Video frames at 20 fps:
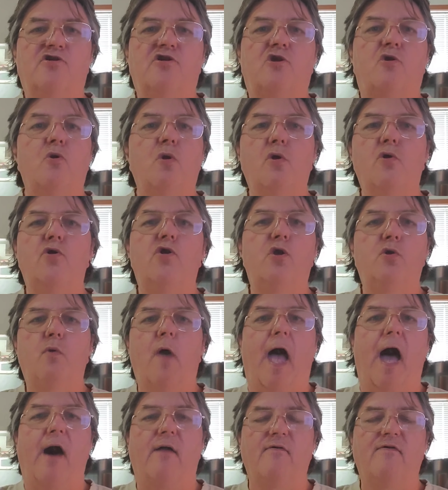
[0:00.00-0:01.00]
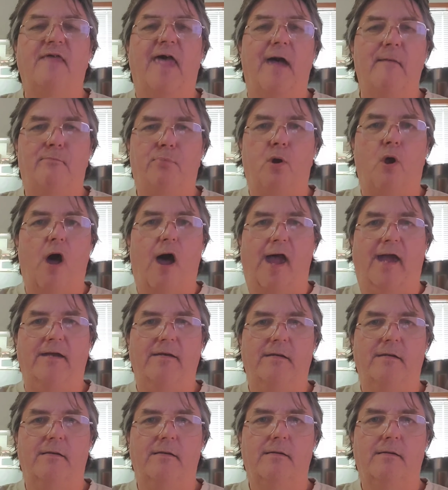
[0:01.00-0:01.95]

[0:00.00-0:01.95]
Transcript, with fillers: screw you out of that pride